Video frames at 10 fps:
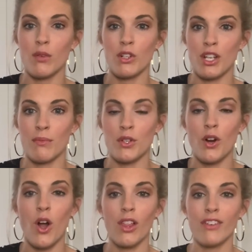which I'm sure
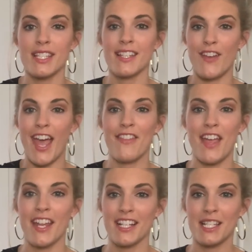all of us have had
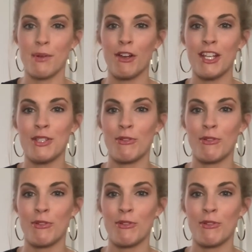that experience